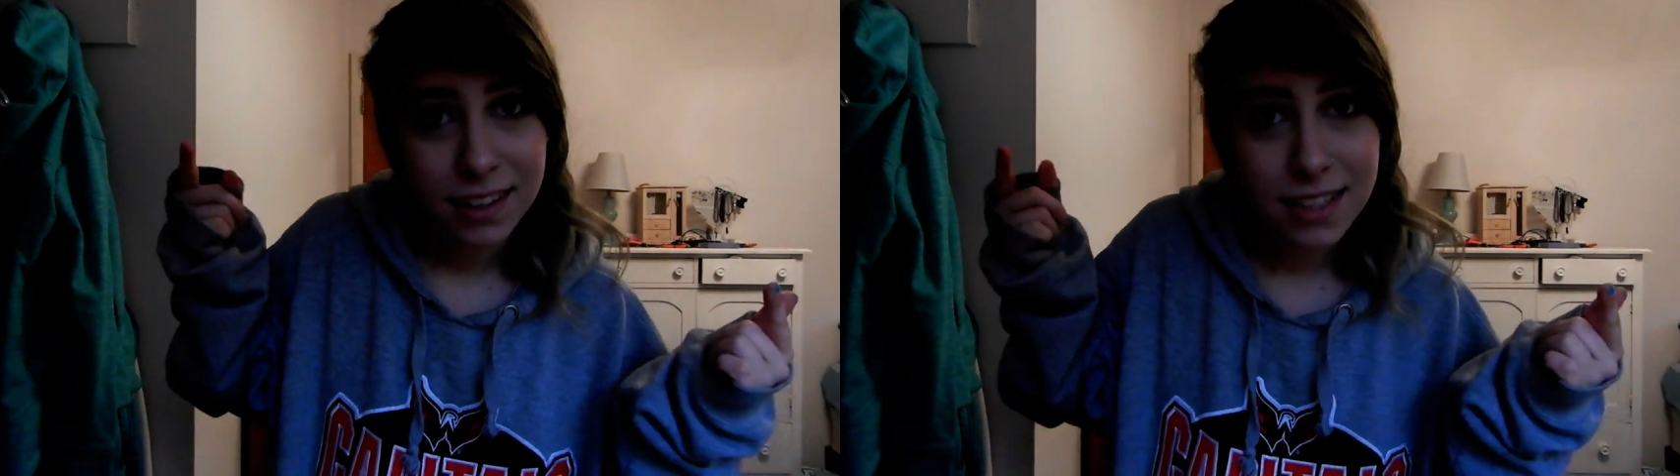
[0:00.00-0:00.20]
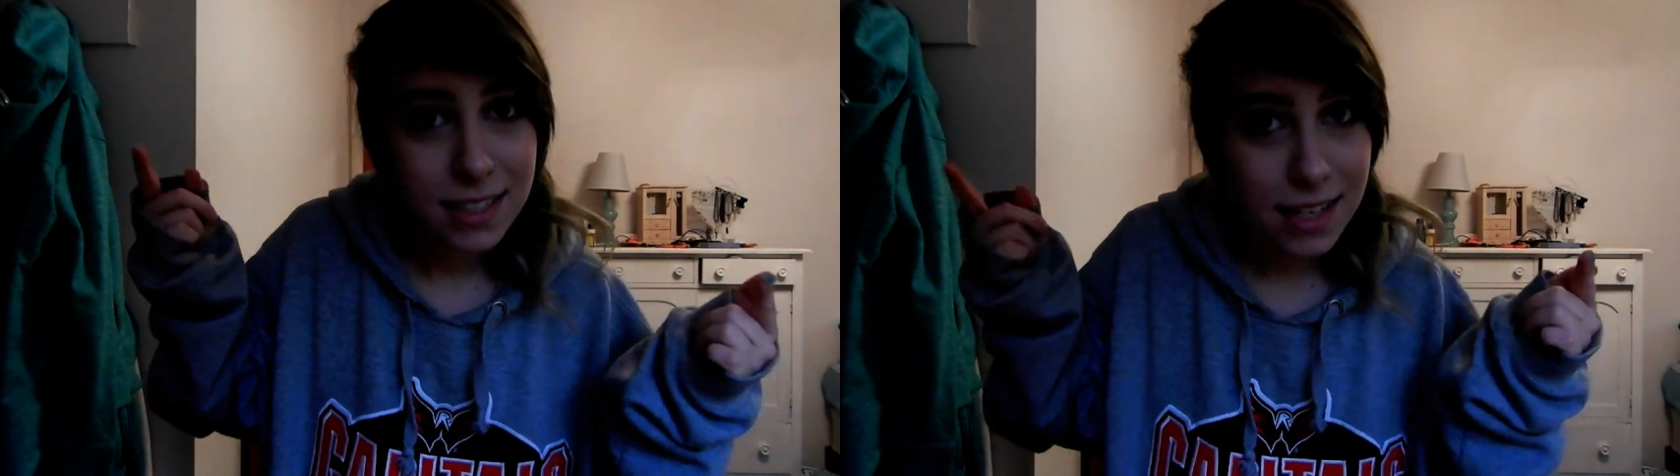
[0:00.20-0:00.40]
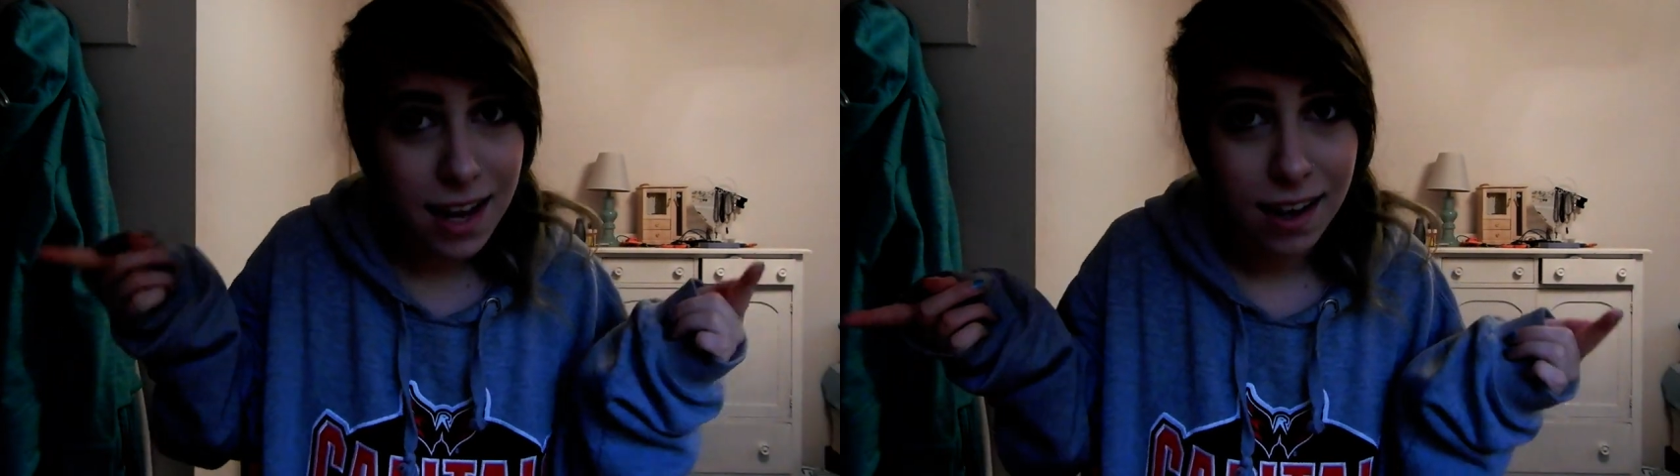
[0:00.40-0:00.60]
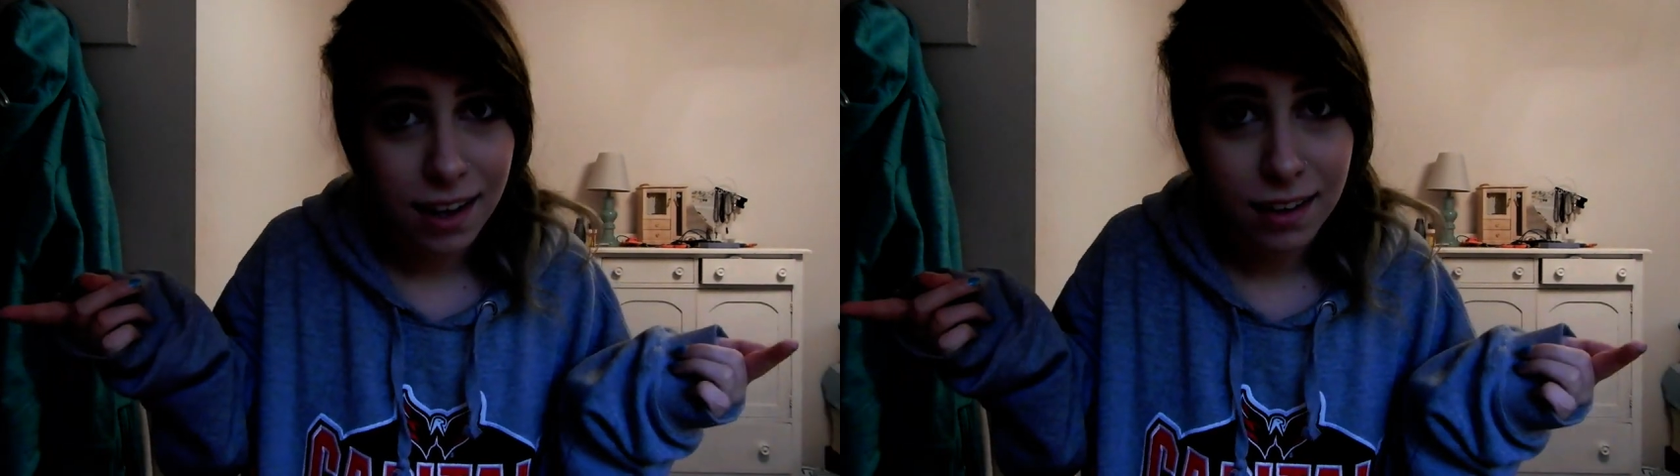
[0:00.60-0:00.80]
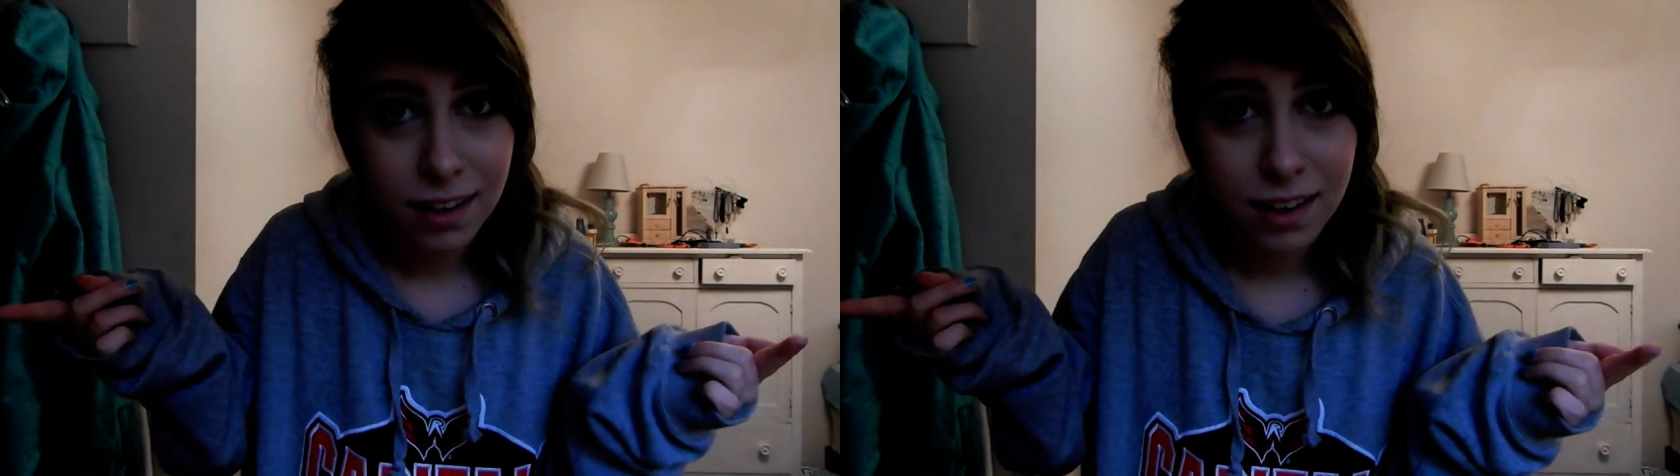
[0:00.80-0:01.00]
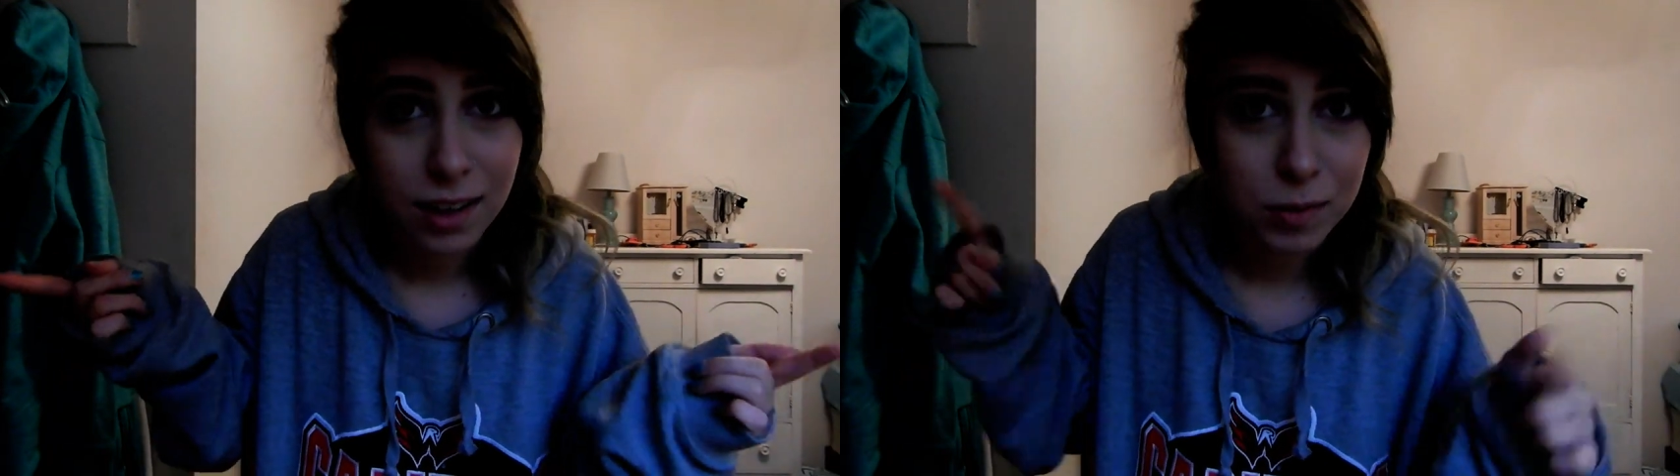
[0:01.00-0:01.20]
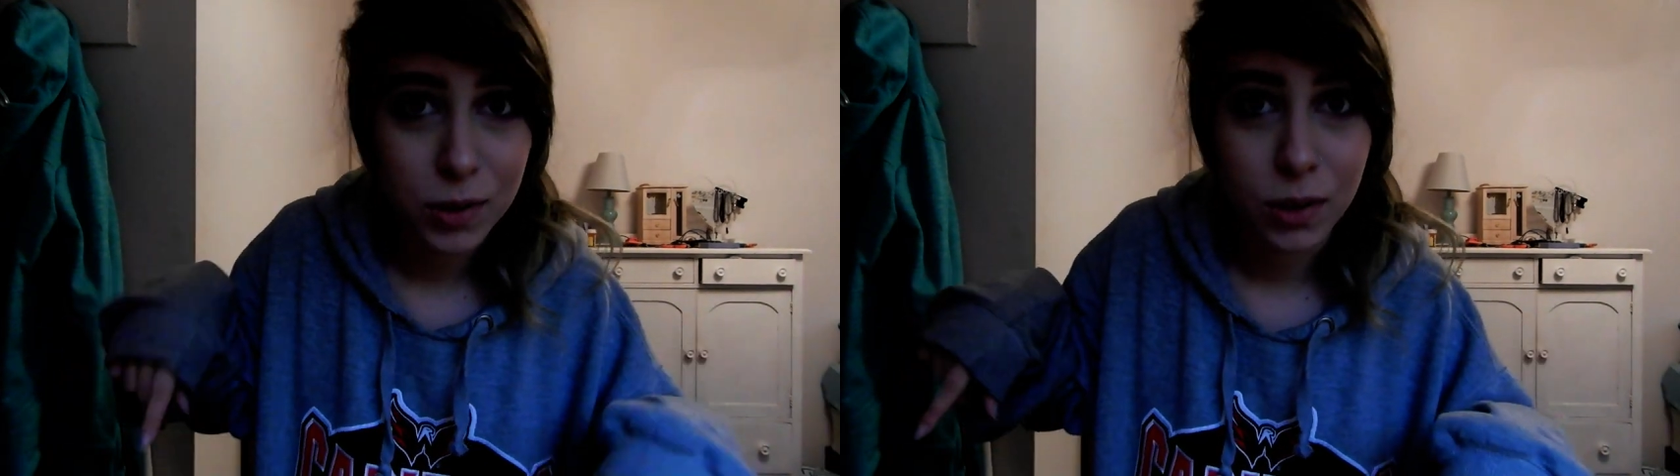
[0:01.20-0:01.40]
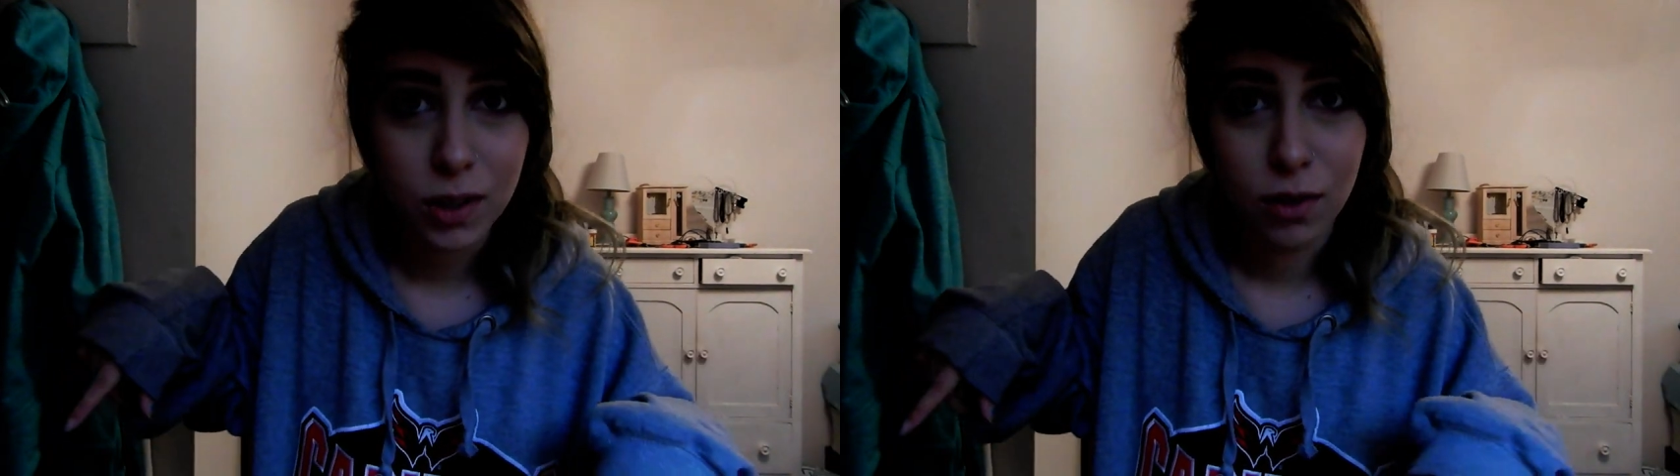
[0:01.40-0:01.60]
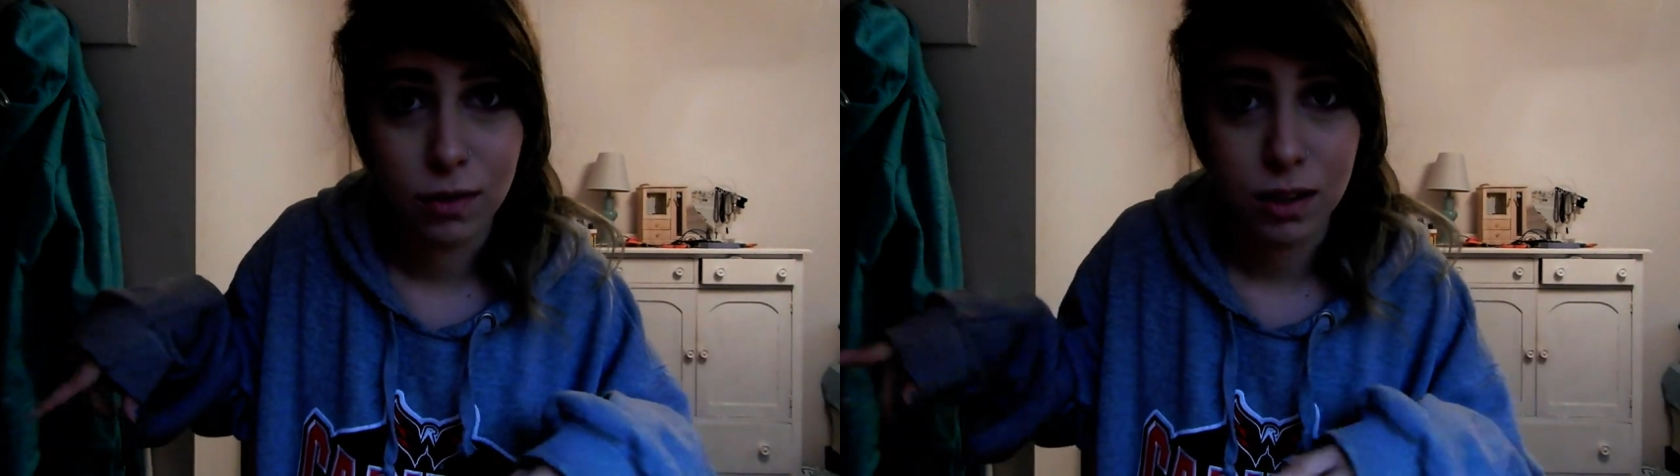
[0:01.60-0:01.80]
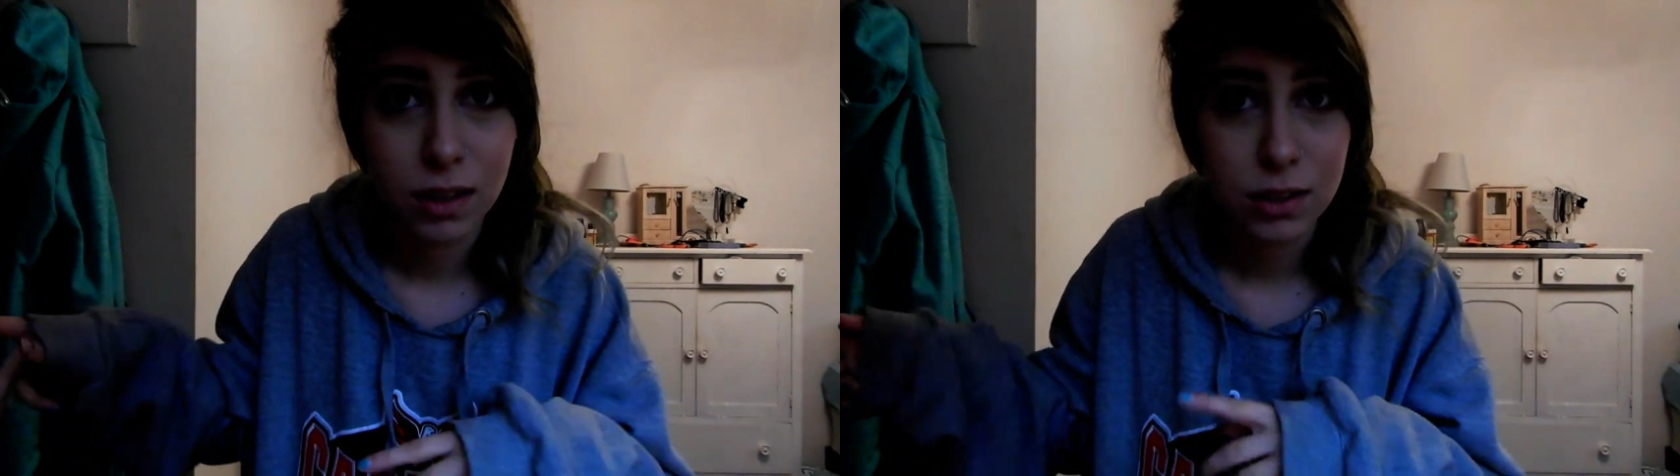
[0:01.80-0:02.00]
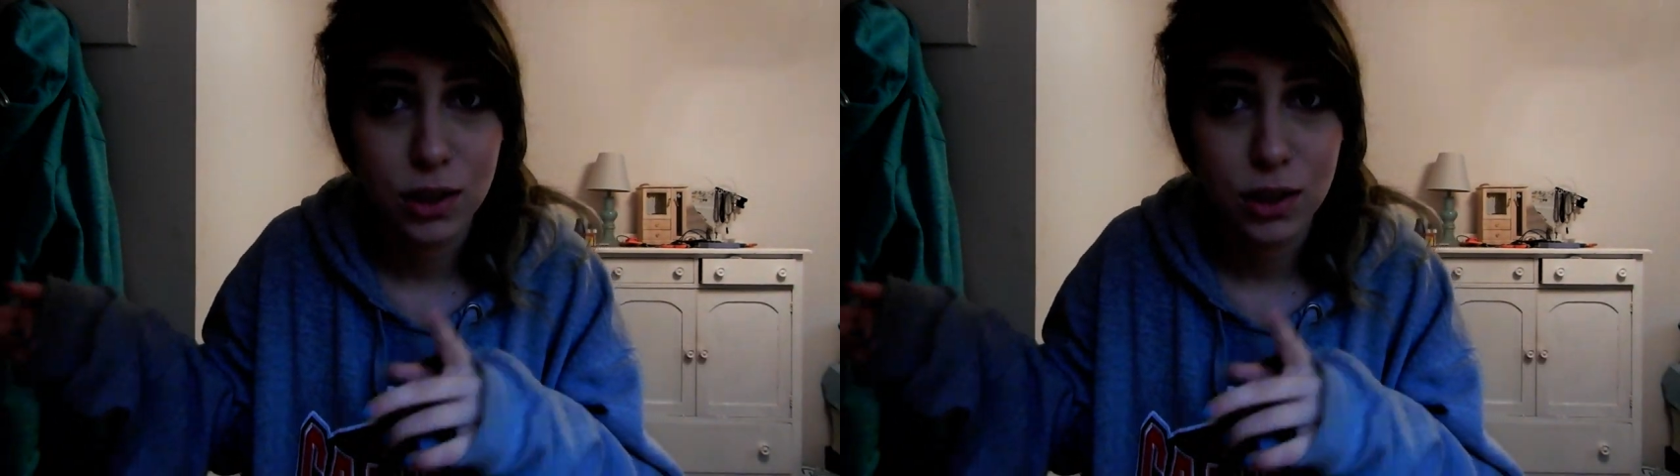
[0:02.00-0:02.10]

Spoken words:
today I'm going over